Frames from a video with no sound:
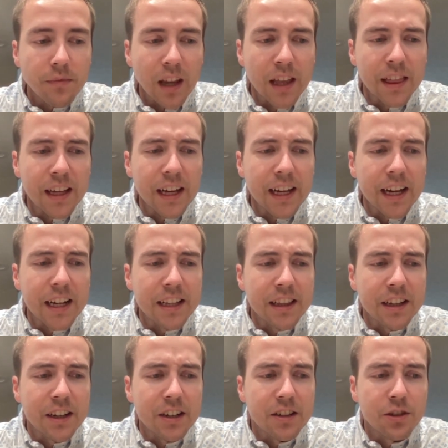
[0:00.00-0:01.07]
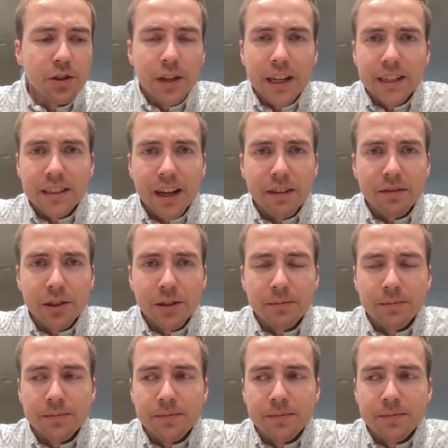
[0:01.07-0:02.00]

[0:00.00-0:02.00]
I think I got in there 2 days after,